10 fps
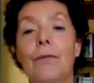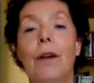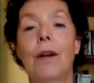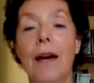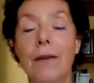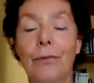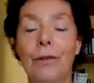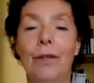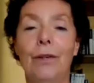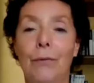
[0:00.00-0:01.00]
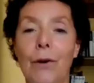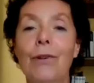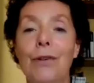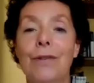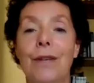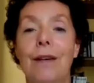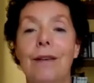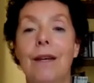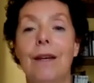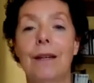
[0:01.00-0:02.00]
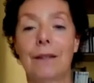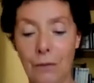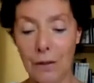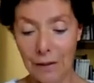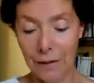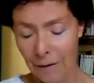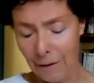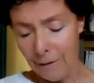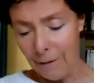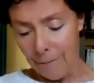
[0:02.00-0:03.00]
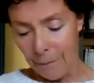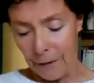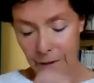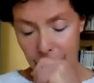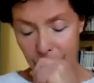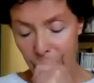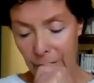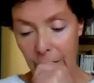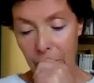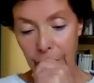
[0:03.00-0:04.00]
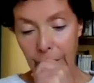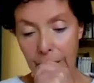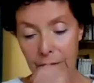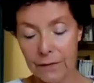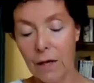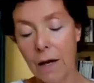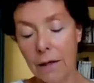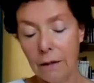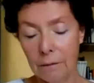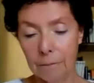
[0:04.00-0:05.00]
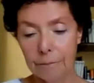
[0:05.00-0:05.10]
of their life on and focus their their activity, um, if they decide